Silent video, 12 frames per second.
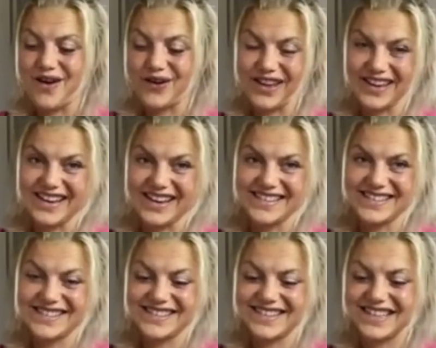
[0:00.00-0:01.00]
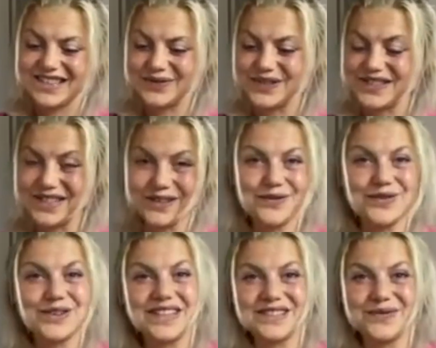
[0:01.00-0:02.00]
Okay, guys, this was it
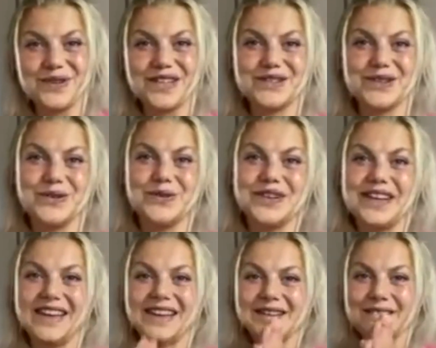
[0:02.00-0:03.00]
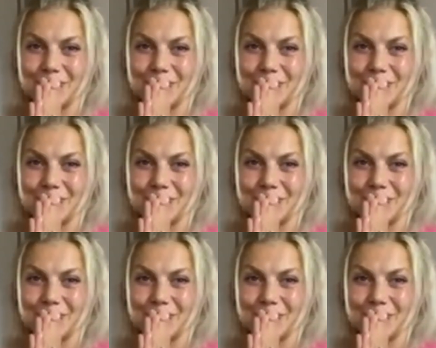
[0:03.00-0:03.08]
for this week's Q&A.